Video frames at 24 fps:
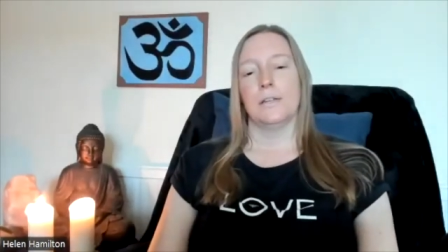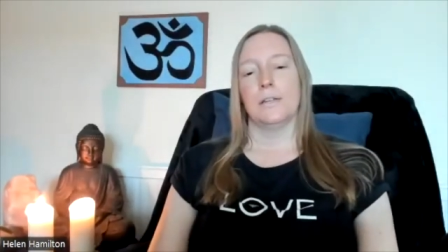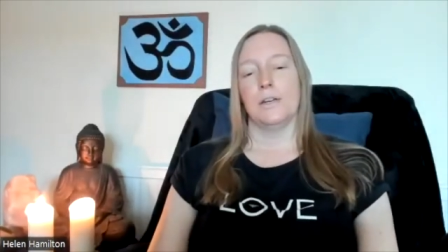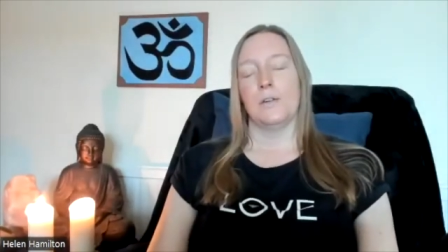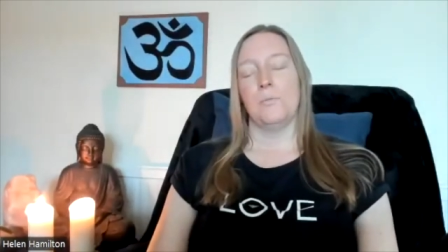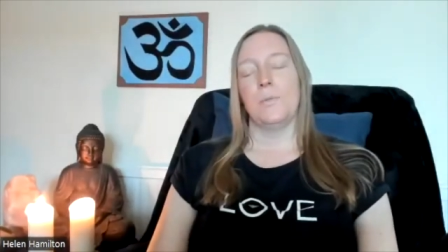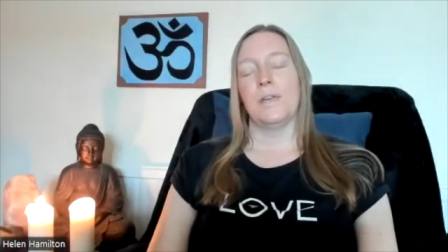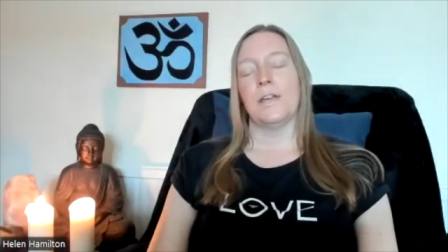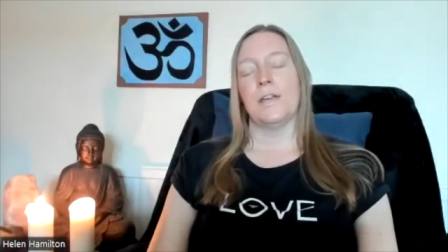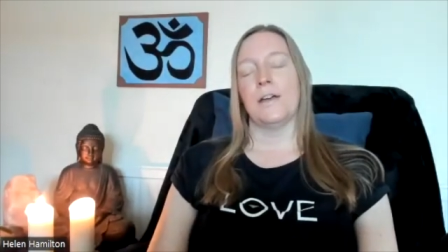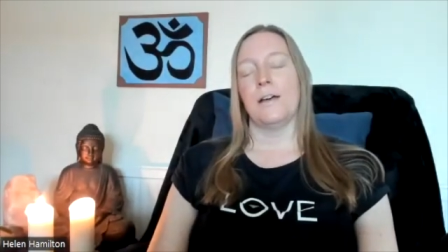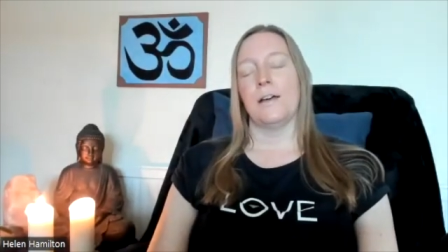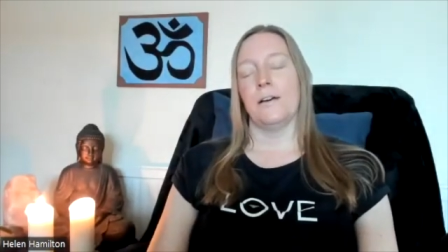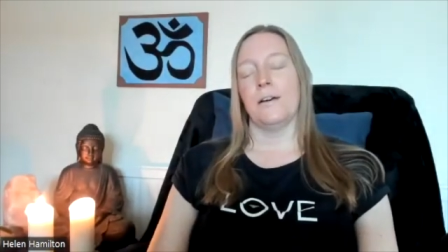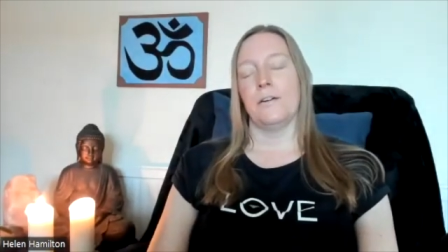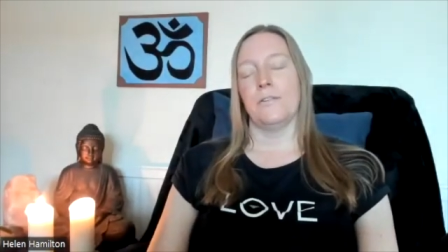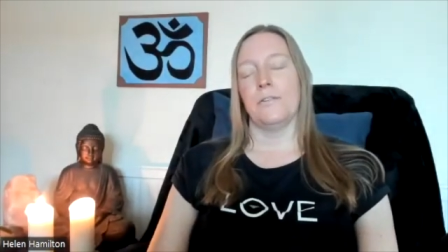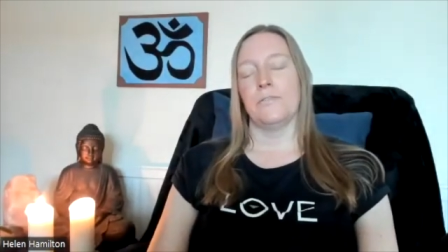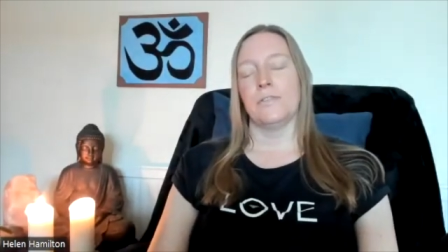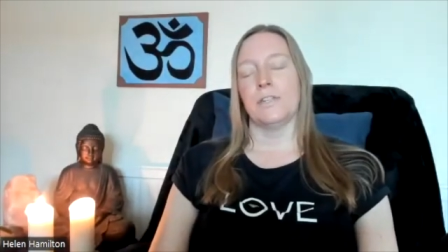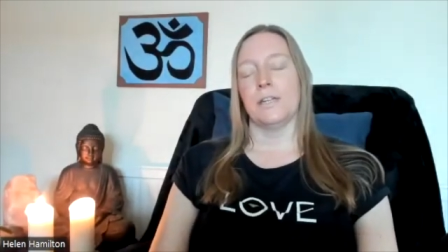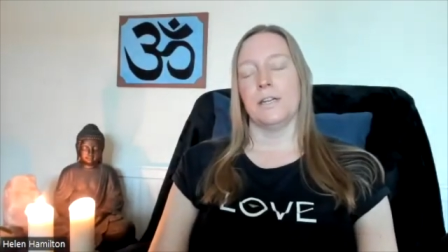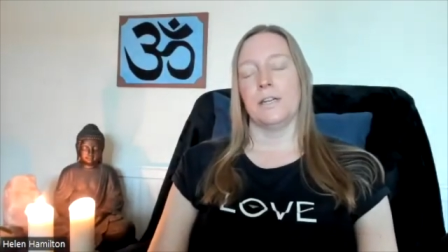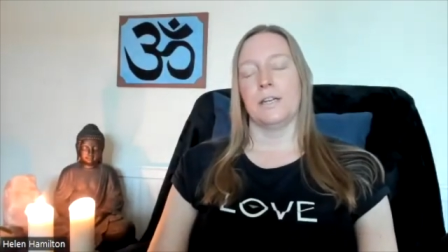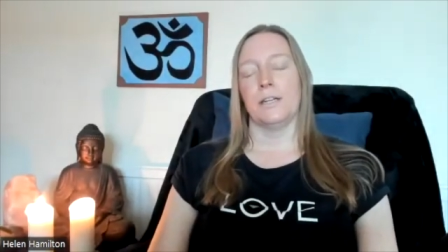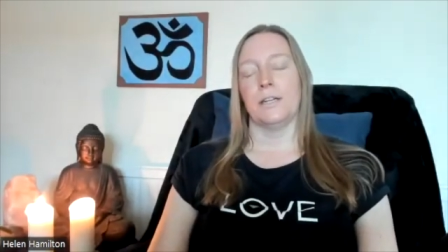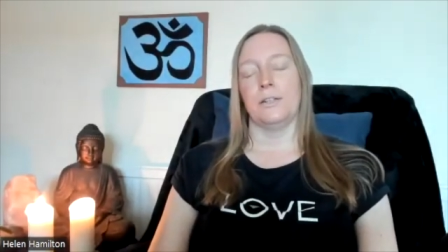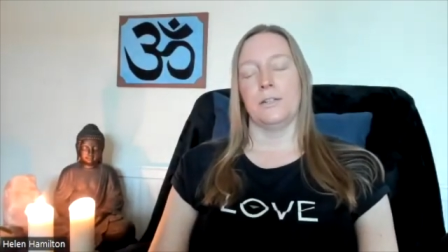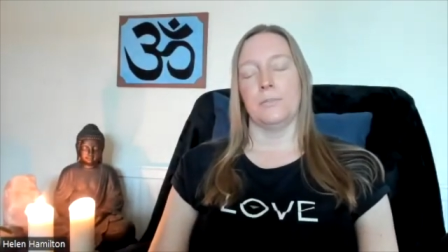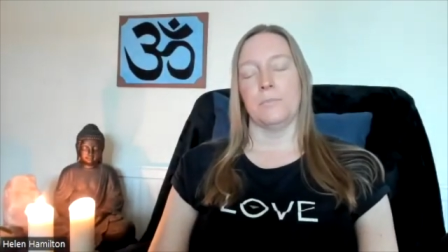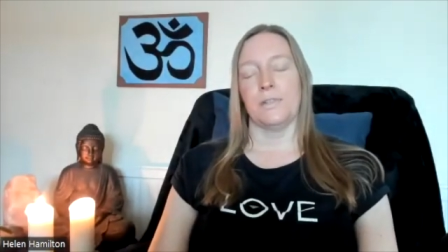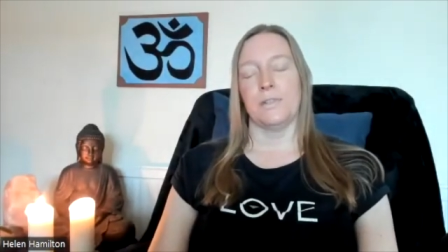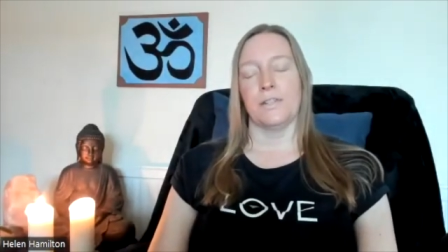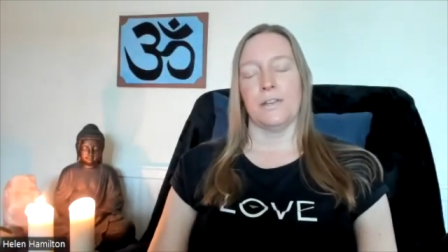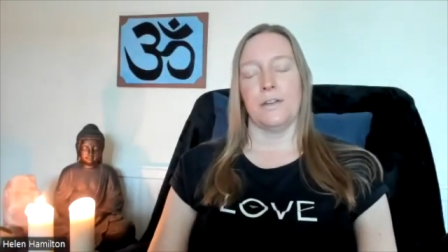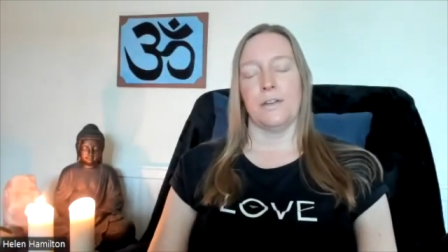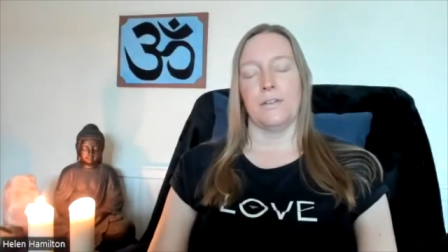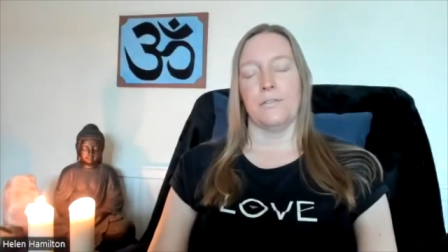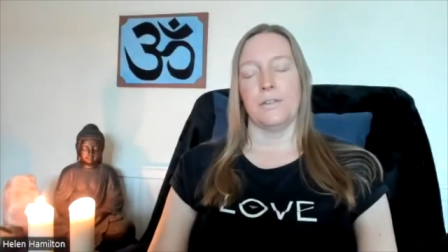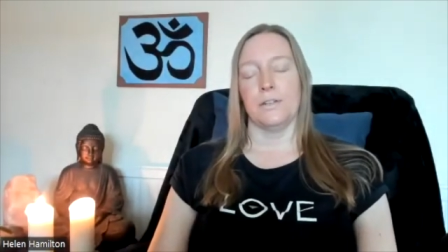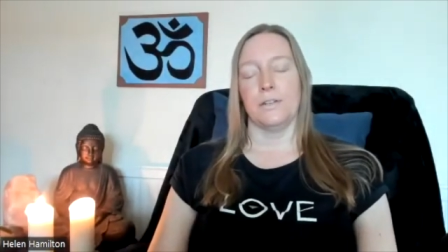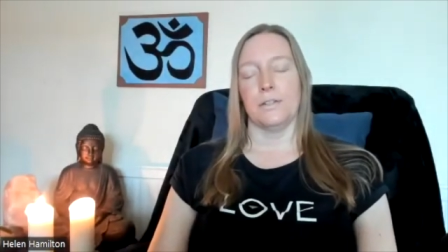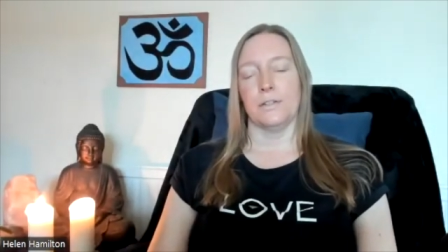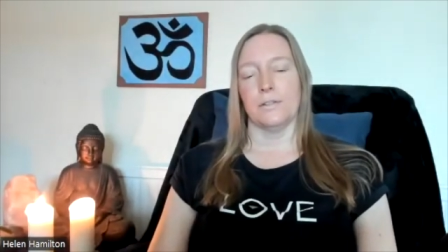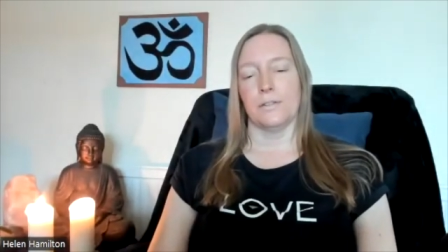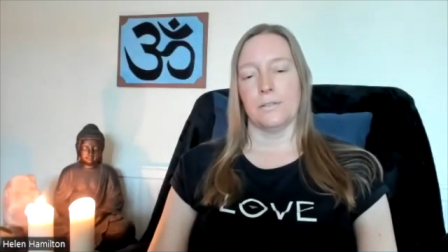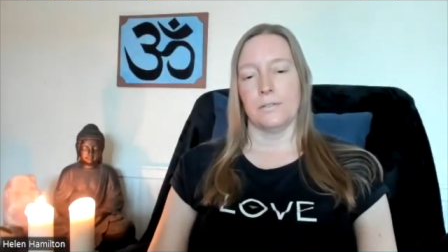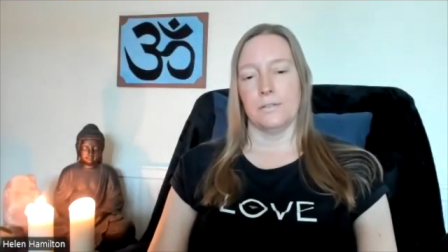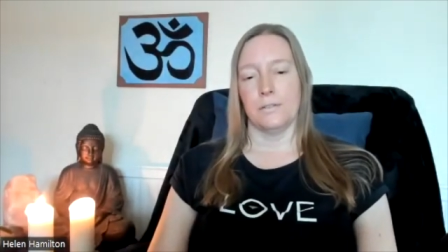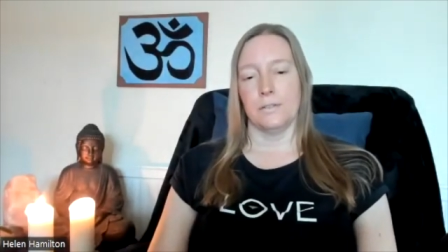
And we have taken them as evidence.